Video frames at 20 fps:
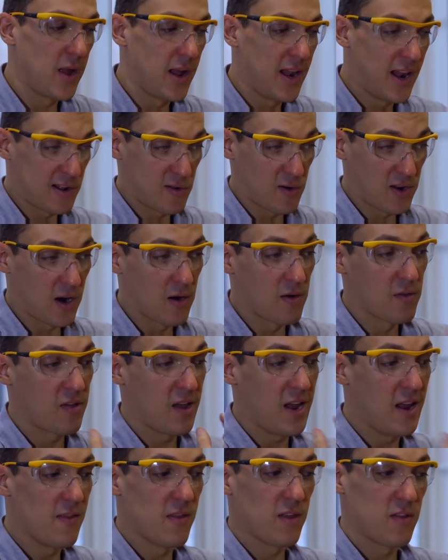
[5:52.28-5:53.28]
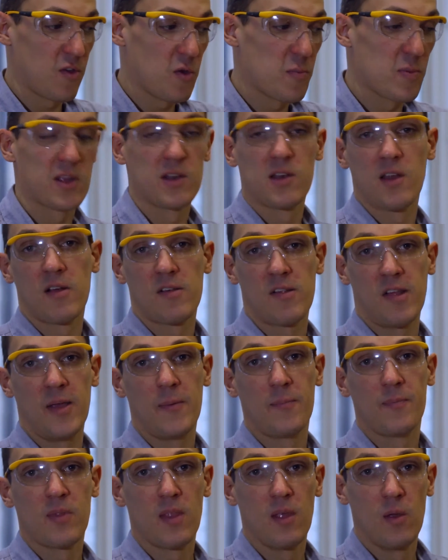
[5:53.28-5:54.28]
electric currents in the
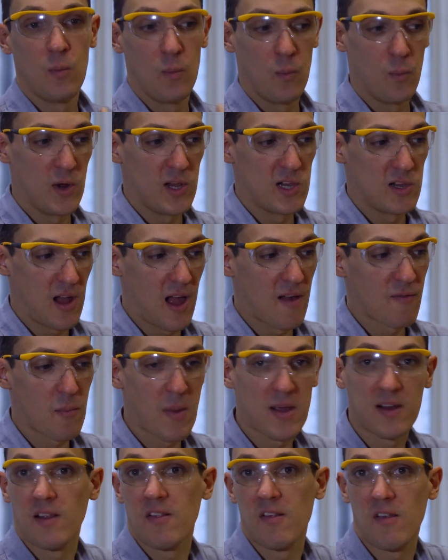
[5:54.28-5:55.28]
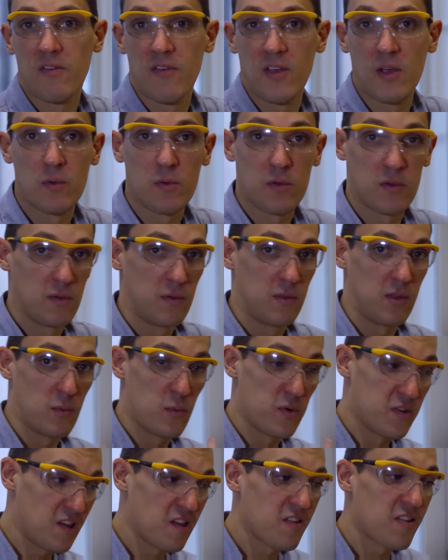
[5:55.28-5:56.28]
superconductor which have a magnetic field that
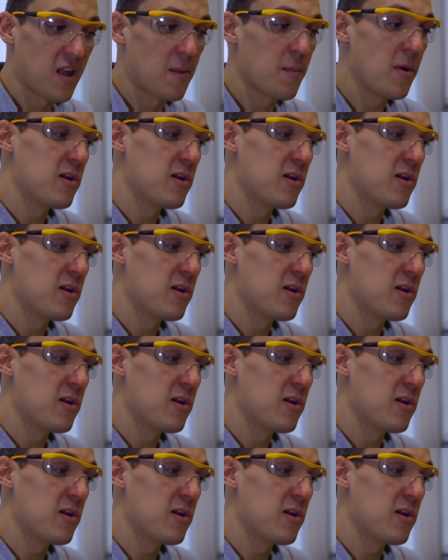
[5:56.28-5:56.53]
resists that